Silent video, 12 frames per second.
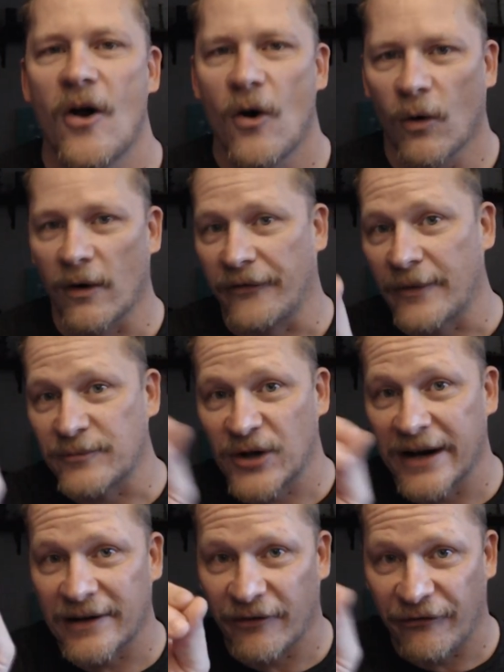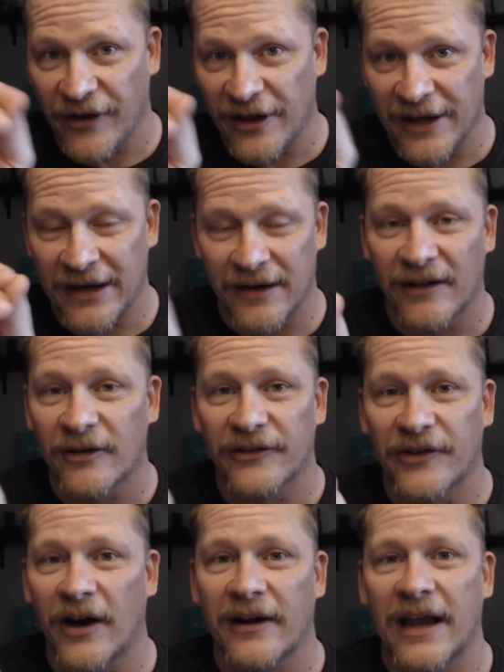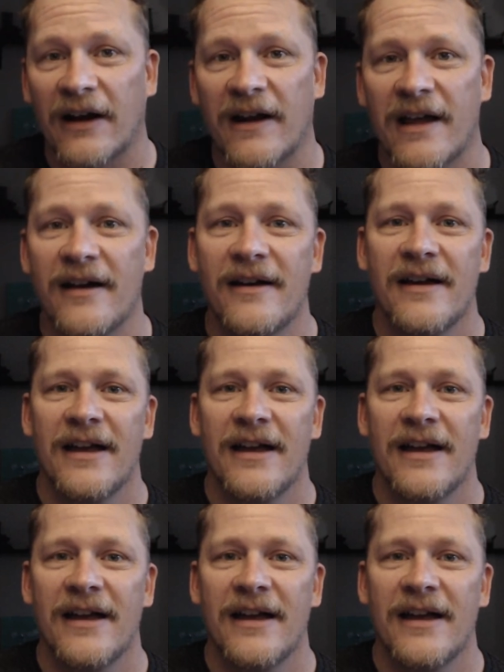Or if I'm trying to fill in a little dark area